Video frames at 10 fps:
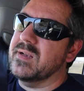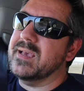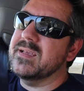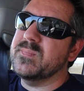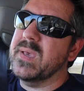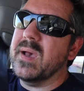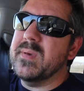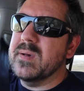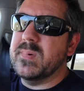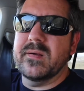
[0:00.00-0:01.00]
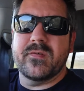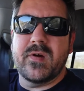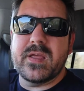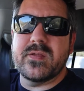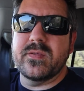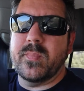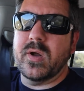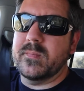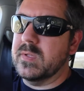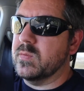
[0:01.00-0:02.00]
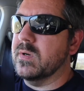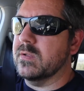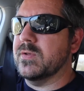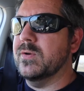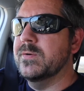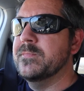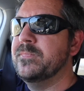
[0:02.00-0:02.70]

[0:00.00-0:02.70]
So like, it's becoming a bit of a race to the bottom as well. So